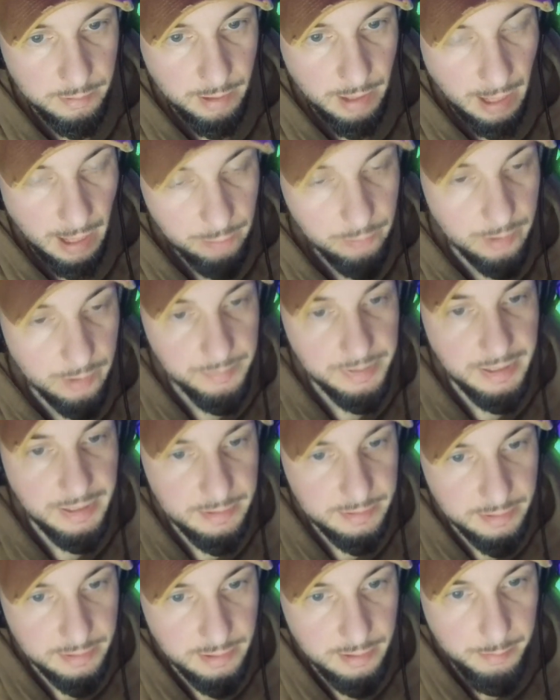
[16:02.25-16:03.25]
How come
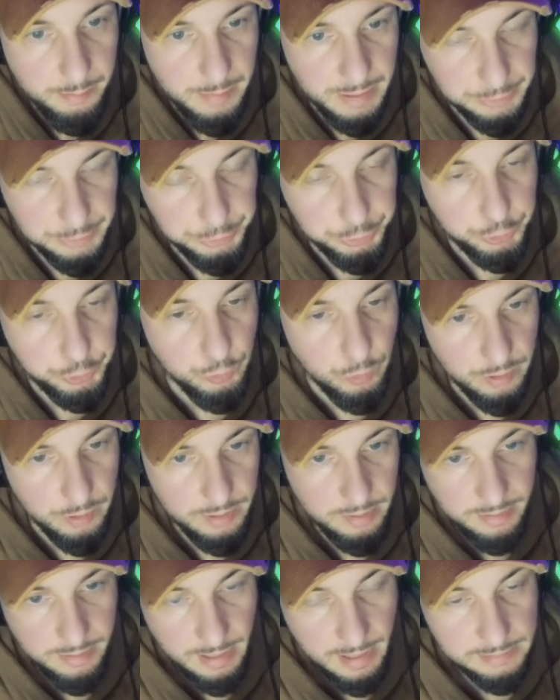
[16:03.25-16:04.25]
they didn't make sure
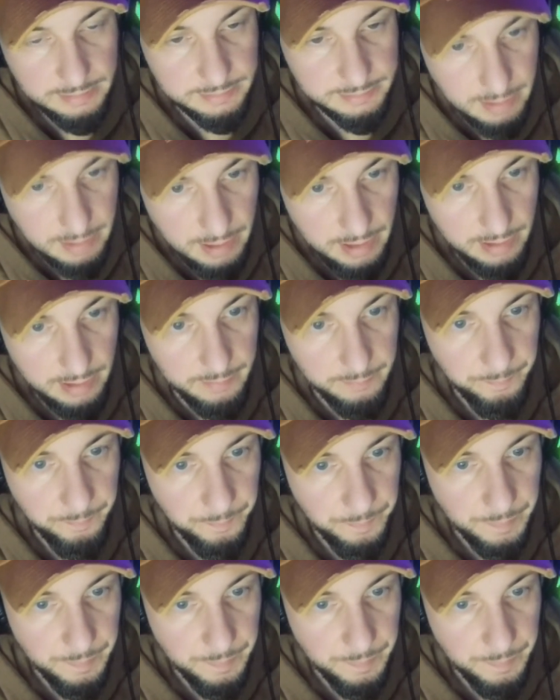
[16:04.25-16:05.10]
at that time